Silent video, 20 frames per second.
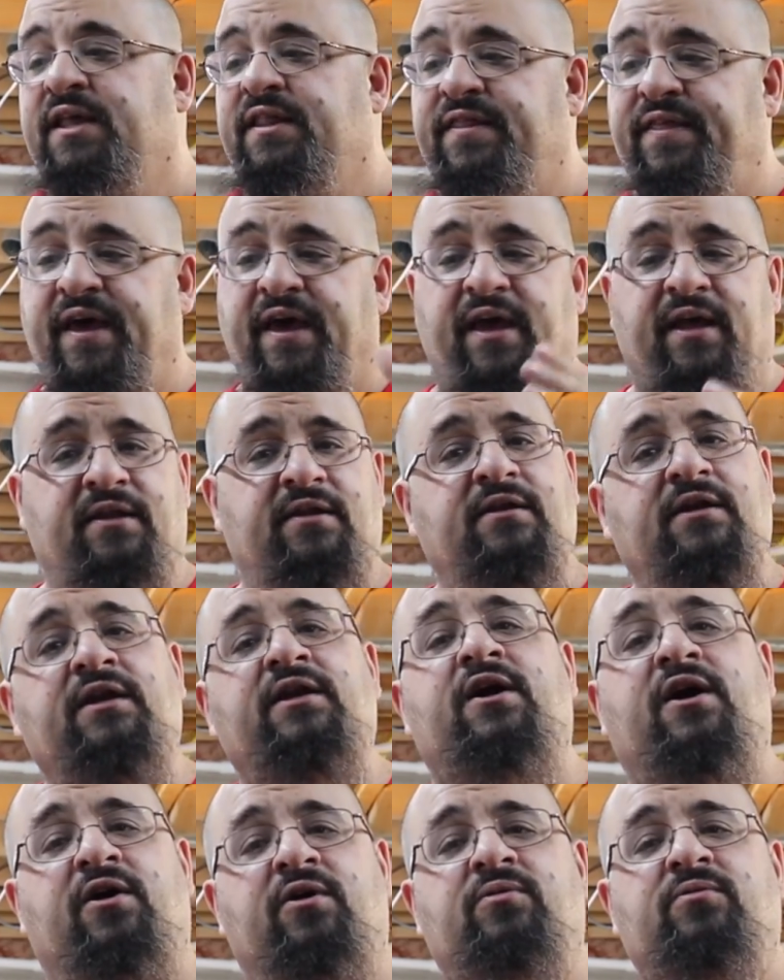then,
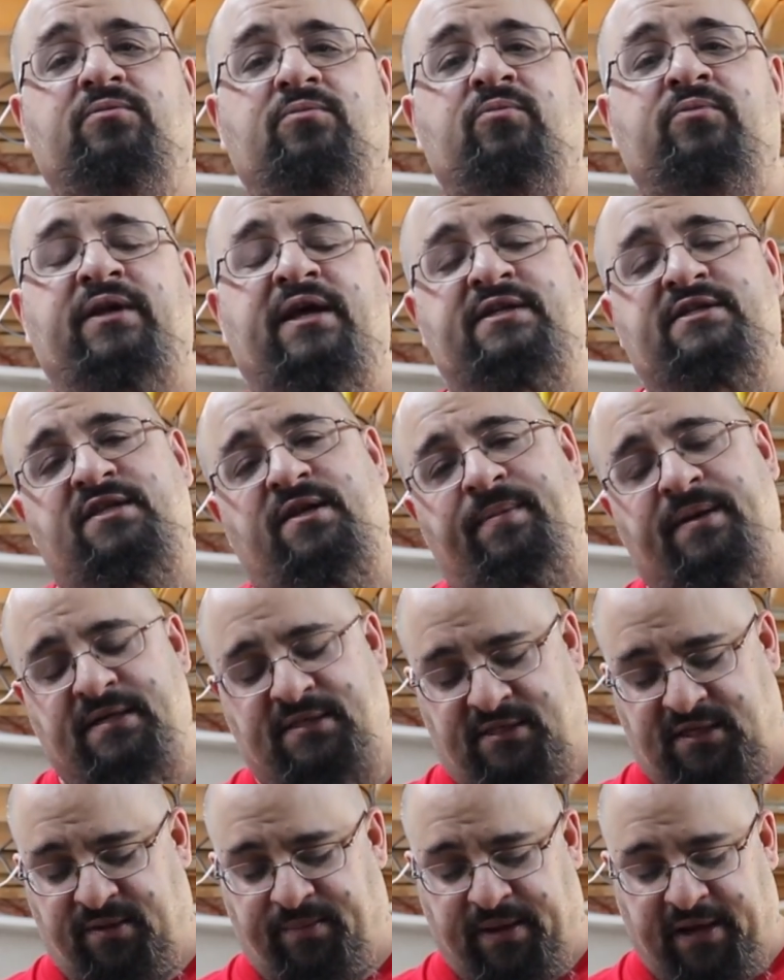you know, next time I
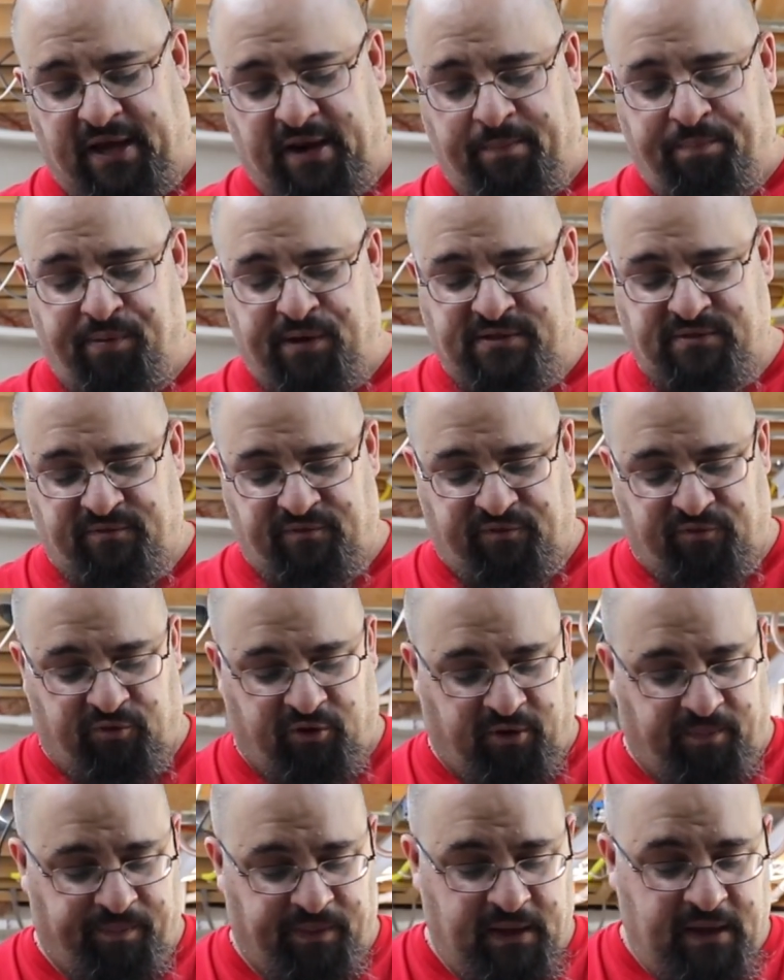see him, I got a present
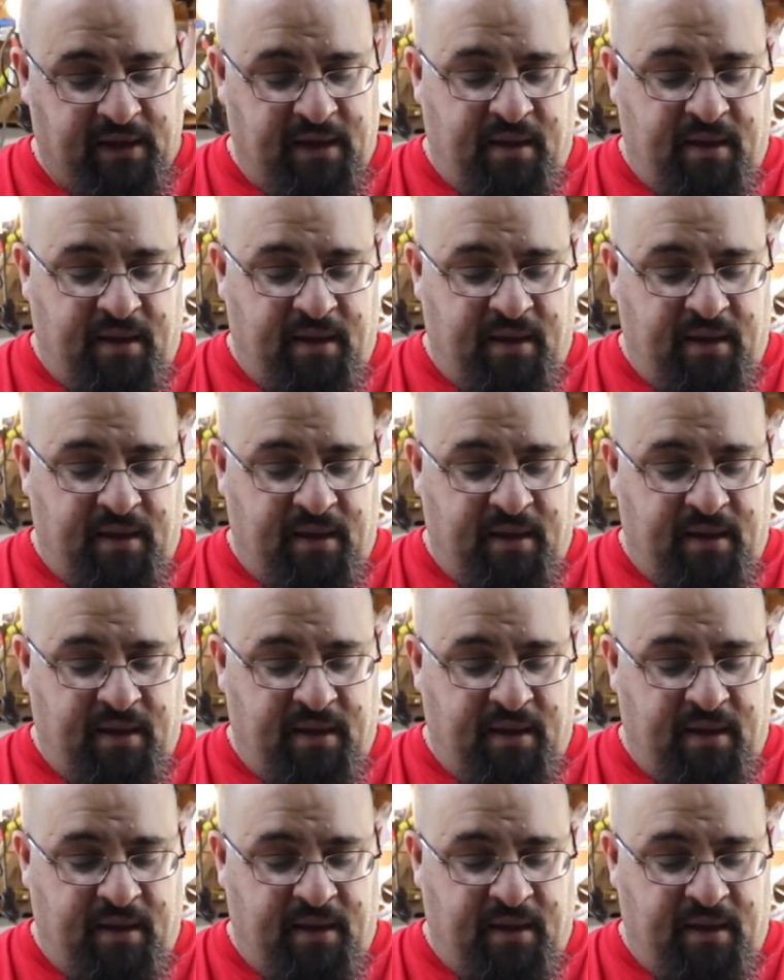for him.